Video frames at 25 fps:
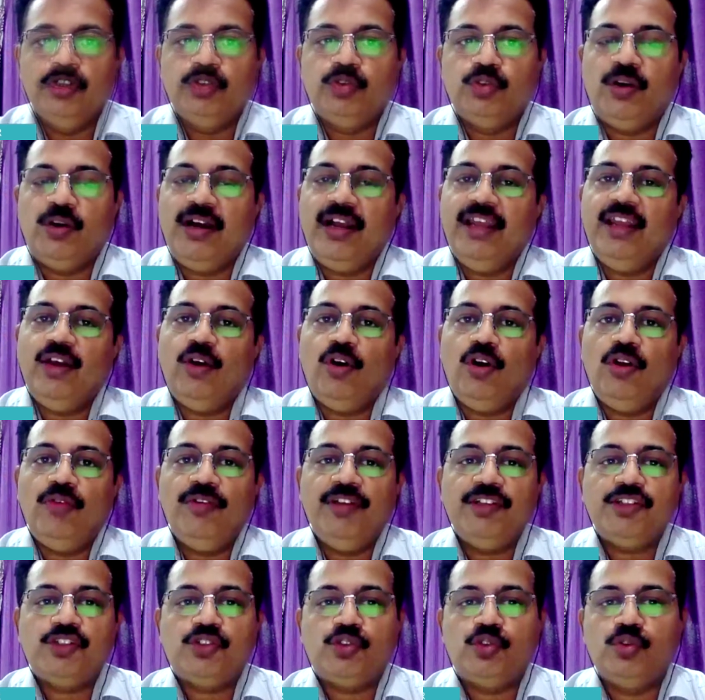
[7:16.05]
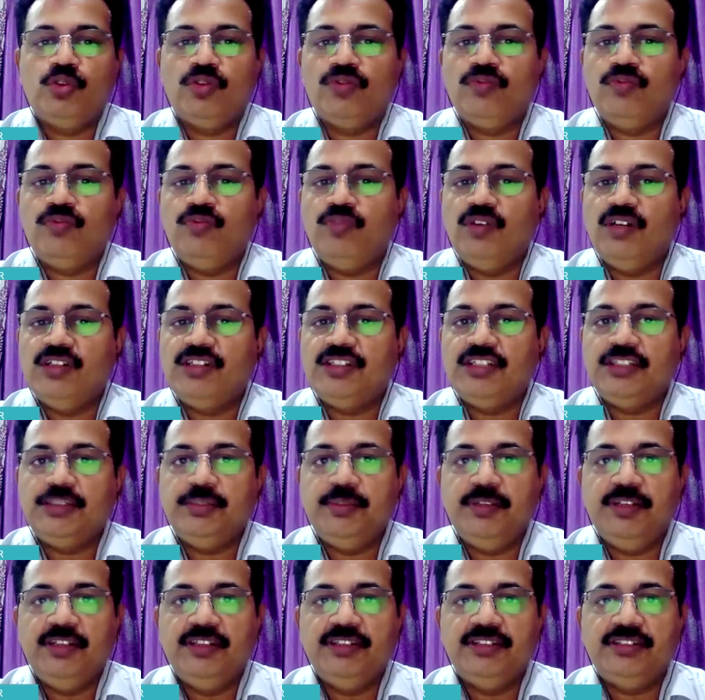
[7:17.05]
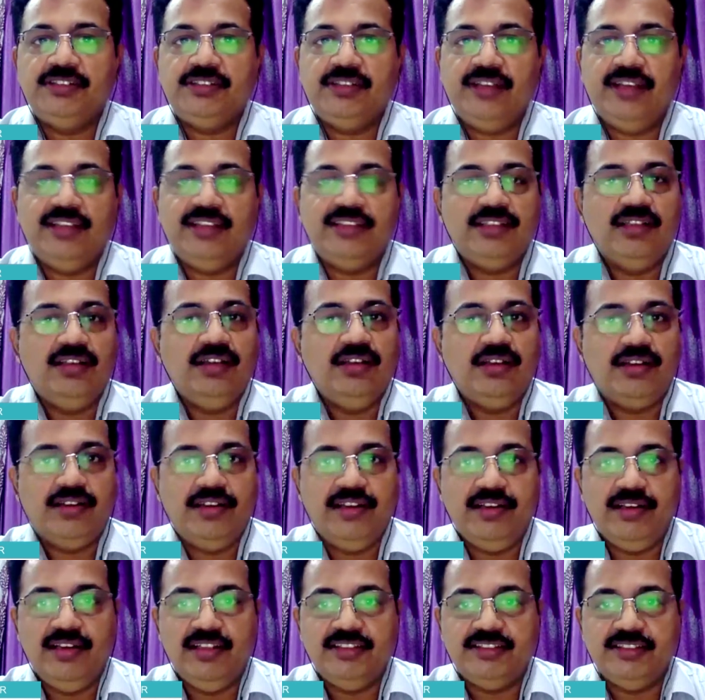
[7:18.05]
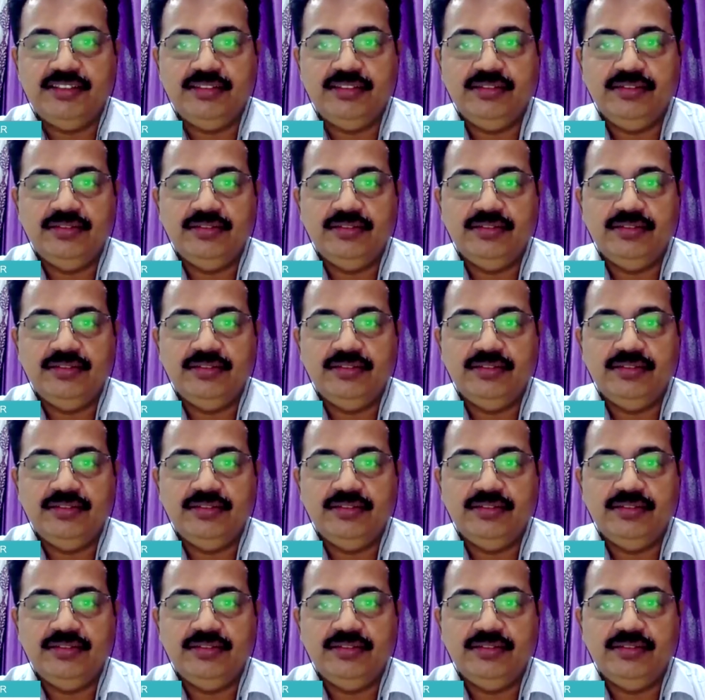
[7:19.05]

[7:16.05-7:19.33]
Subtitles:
So I always took worst experience as a learning lesson.